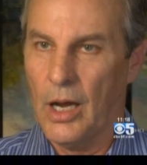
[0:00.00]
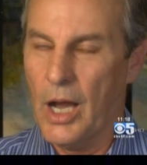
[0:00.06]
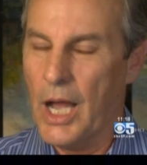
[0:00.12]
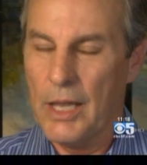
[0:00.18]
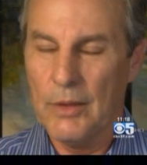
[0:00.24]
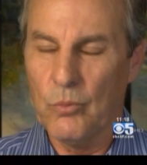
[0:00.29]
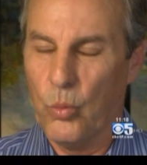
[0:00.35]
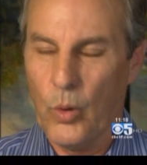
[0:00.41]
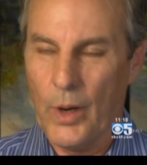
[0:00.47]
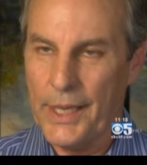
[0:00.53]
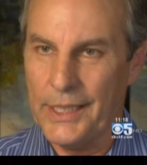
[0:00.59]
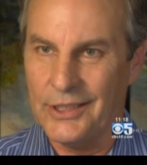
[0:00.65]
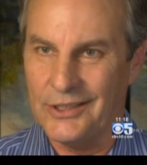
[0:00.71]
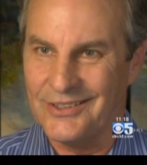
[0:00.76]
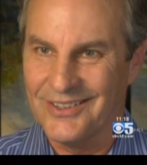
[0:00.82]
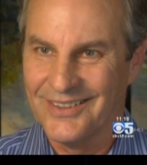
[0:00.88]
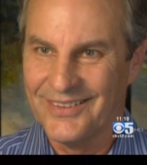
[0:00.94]
I
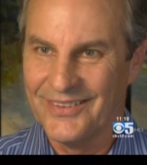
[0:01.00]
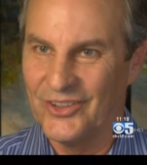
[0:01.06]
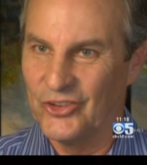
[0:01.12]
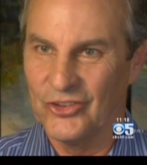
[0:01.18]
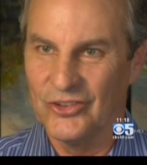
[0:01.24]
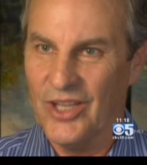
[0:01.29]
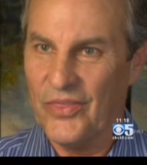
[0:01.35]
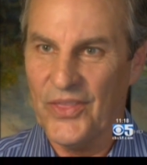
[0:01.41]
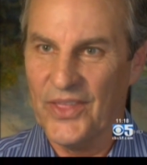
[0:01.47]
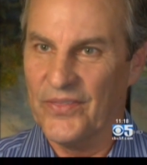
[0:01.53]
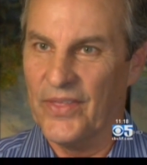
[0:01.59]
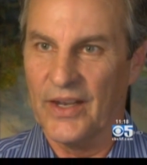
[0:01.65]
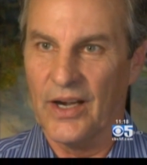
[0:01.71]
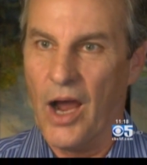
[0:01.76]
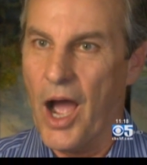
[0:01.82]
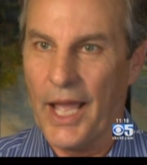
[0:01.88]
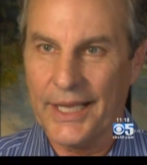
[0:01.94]
wait. There's nothing
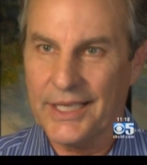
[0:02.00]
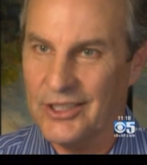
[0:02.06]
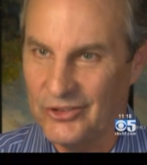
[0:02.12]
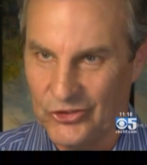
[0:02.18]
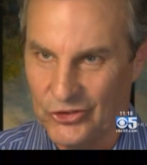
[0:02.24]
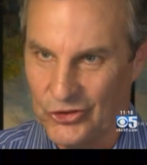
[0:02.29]
that I can